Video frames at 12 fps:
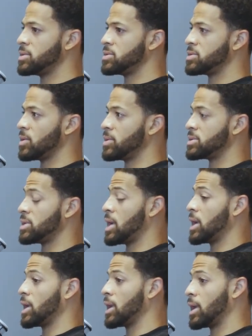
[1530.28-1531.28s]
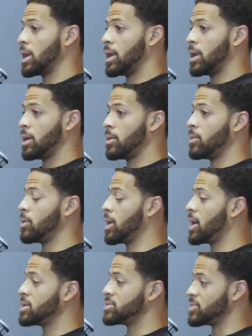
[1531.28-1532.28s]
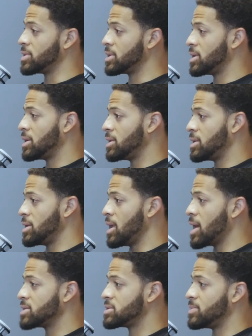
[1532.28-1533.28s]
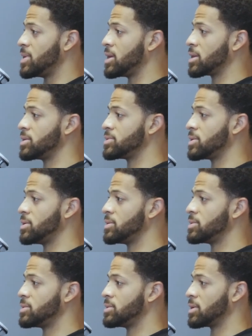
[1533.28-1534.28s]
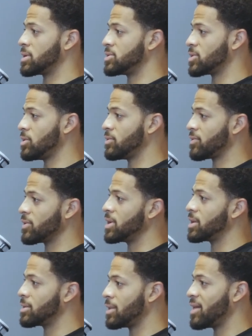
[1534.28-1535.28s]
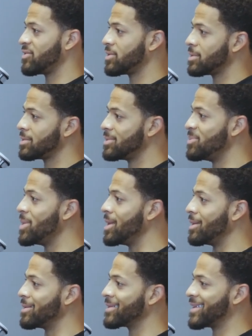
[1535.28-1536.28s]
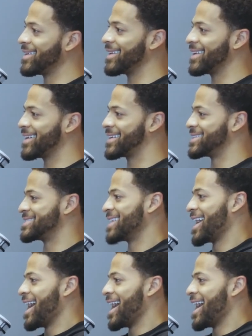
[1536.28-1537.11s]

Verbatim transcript: So it's like well, God's really, he has to be in control. The control freak left me because